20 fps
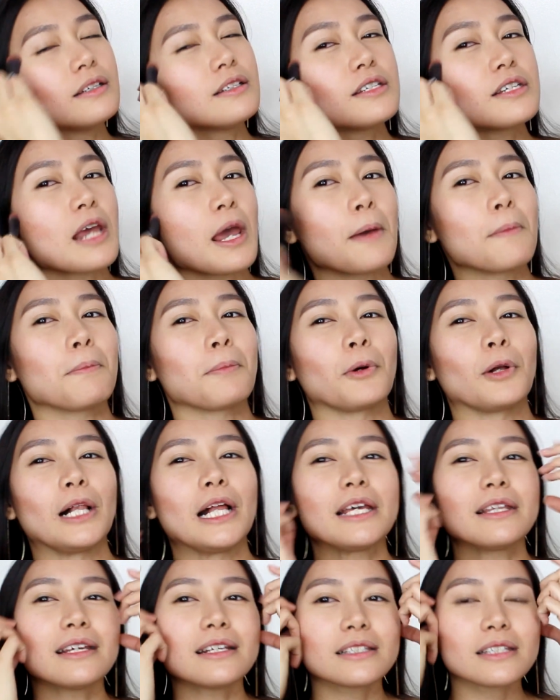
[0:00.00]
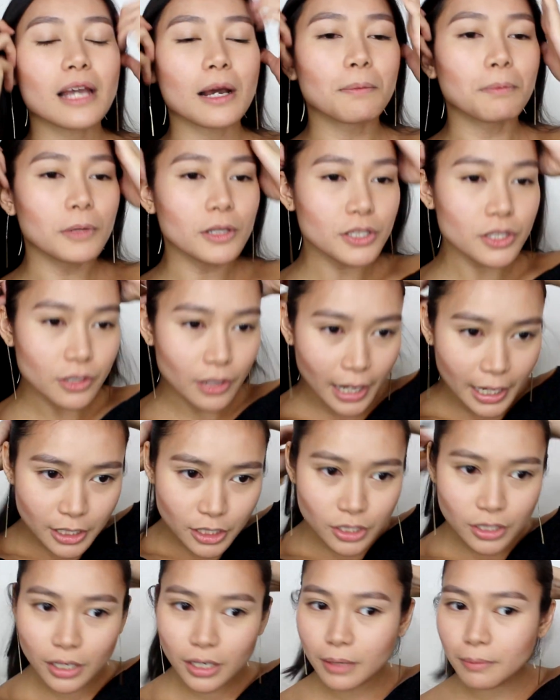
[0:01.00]
temple. I think temple's the
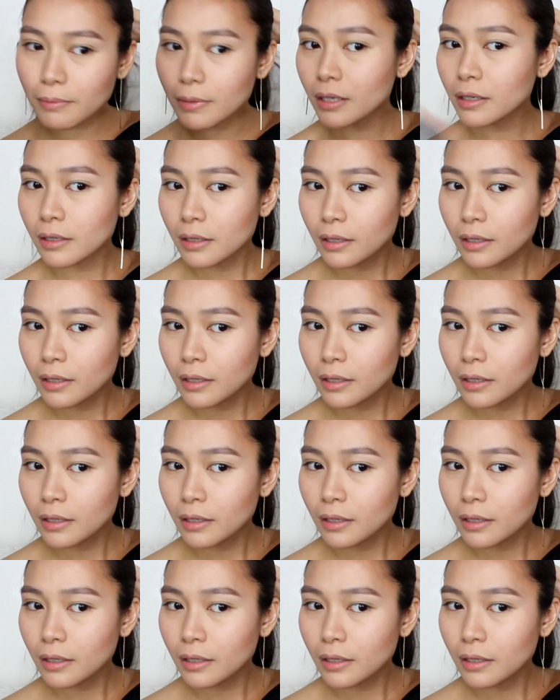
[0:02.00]
right term.